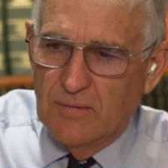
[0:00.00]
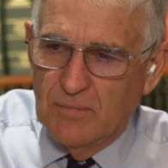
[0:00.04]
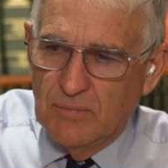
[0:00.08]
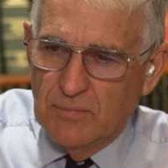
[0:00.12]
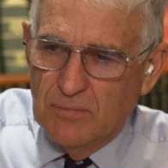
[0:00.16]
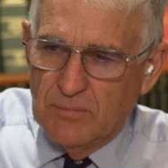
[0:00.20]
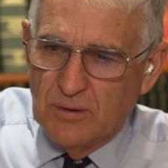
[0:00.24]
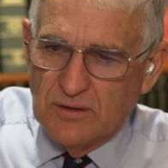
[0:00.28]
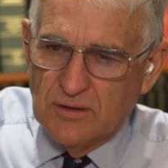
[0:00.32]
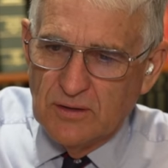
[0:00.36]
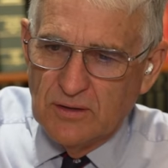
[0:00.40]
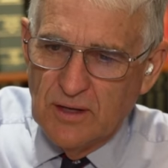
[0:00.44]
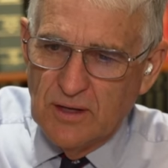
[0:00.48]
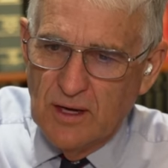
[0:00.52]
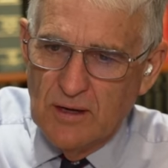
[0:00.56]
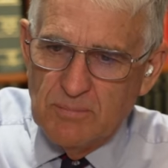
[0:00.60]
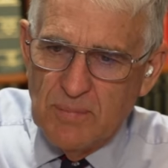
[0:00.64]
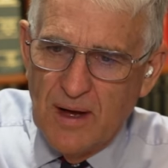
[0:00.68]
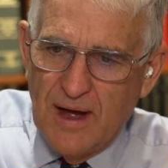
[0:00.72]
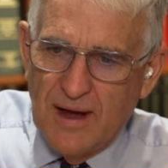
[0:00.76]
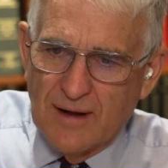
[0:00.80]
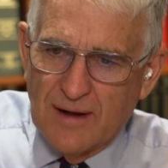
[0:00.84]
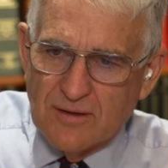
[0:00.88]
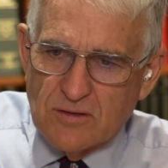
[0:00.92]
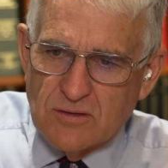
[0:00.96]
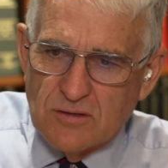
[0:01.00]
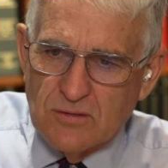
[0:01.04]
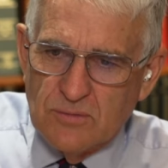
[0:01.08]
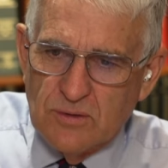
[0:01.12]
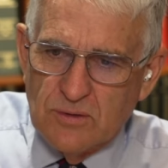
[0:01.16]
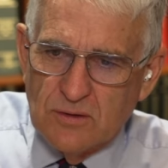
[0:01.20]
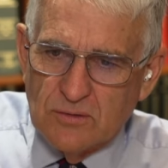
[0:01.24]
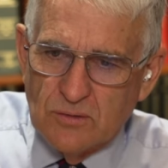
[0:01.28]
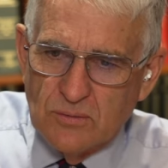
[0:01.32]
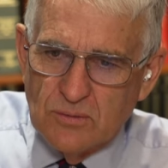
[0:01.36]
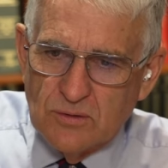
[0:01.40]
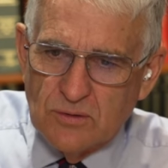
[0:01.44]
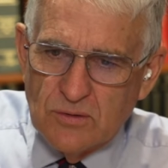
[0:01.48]
But to go back to what
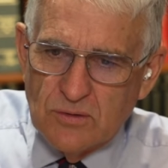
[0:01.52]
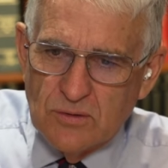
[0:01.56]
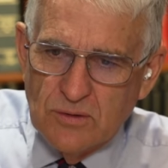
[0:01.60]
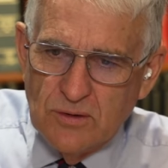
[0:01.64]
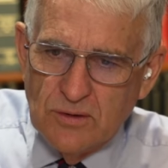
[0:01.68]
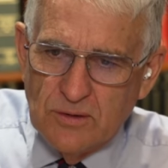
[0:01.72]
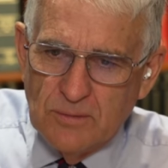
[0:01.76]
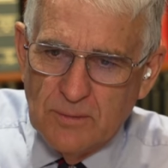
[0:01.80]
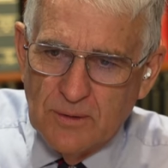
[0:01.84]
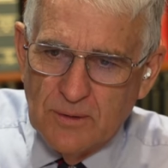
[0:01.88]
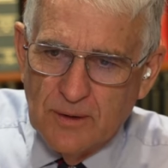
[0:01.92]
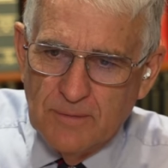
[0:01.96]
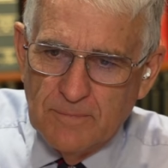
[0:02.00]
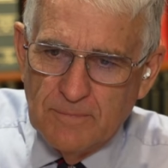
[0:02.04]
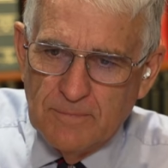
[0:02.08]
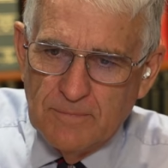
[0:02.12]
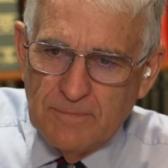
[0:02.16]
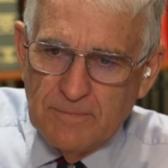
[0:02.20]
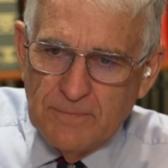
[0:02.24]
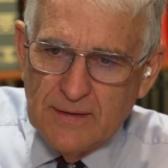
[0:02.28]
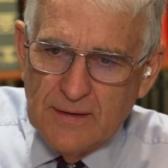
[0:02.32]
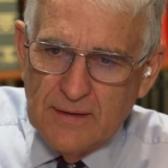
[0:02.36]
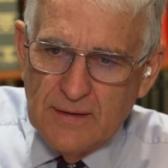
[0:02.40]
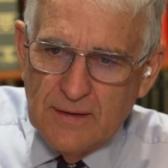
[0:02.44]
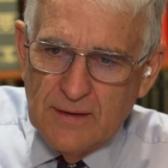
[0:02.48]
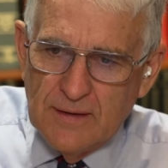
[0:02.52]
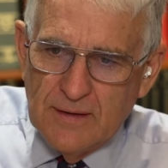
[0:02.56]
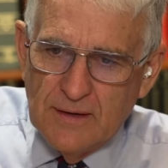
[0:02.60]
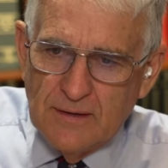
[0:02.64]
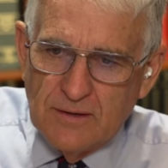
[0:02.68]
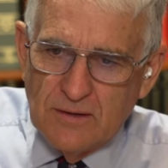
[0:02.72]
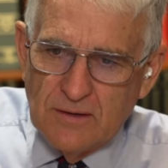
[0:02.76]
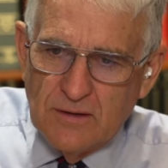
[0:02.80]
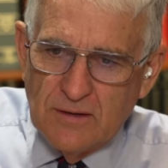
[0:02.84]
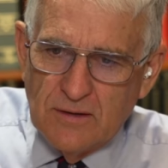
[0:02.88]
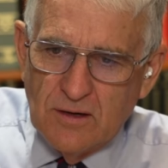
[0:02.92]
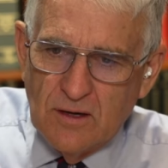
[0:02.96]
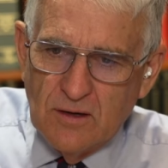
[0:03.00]
you were talking about,
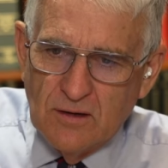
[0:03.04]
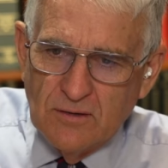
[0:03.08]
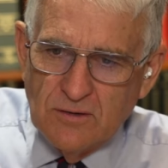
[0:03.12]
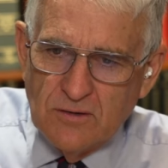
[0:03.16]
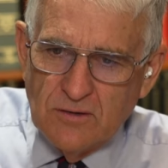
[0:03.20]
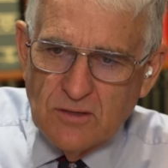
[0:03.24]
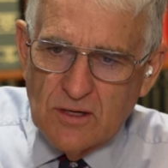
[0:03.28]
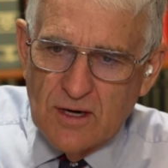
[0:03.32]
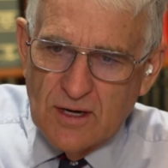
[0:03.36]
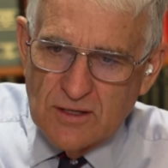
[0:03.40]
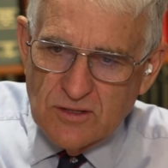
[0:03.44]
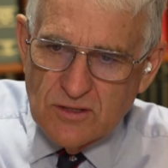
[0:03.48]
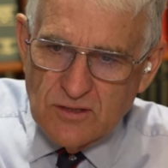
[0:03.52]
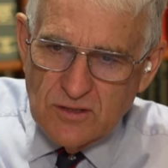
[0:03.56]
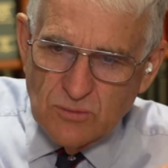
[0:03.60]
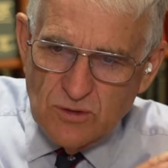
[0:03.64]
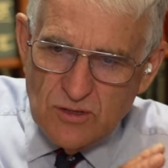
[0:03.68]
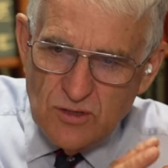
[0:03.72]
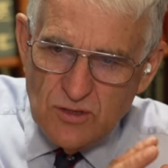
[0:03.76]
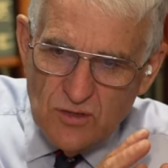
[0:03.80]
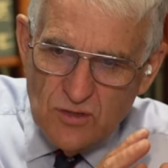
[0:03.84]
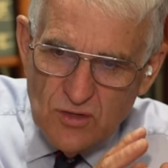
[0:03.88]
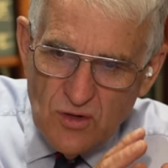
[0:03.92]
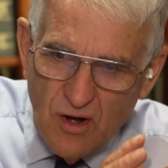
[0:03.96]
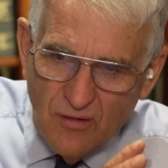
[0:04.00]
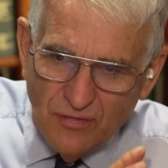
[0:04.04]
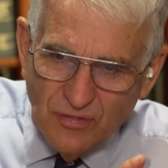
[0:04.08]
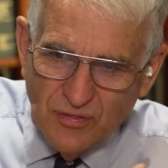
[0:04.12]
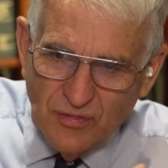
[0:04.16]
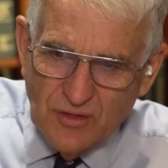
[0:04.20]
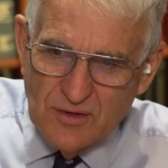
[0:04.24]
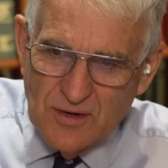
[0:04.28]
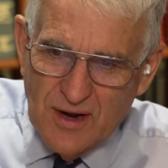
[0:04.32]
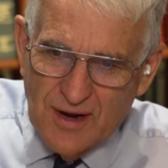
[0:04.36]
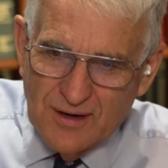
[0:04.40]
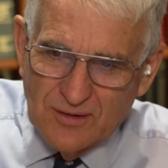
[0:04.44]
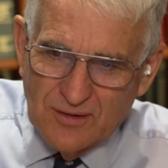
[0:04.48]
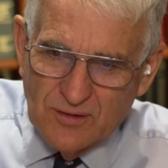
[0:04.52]
in contrast, it was not the
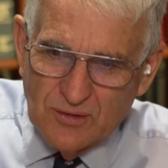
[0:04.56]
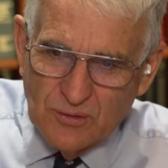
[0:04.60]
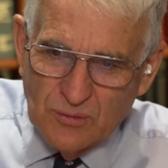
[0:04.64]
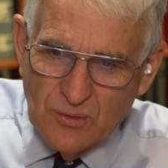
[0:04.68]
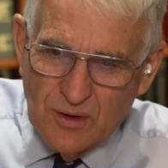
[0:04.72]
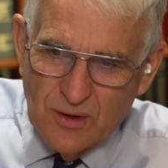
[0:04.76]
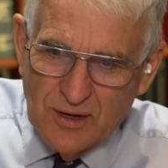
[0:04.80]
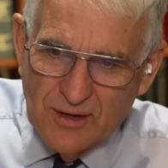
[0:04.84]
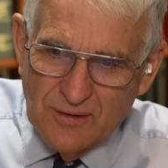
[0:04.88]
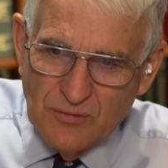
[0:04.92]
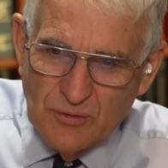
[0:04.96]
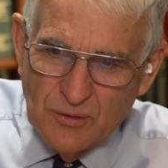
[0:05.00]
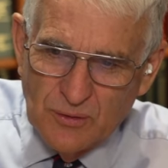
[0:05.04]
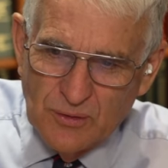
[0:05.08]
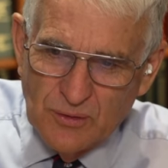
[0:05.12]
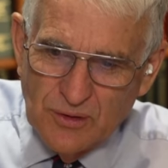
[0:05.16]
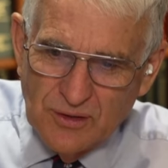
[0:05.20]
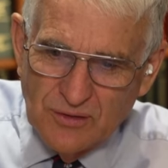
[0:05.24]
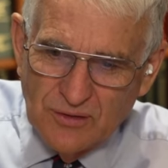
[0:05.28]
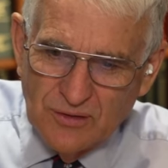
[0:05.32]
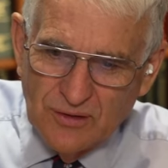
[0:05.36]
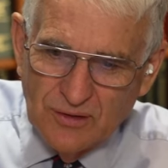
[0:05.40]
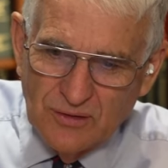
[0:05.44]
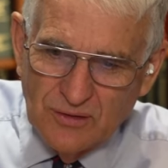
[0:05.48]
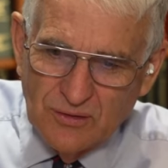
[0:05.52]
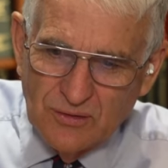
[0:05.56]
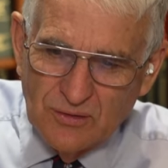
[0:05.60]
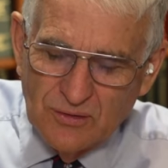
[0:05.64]
natural way of doing things.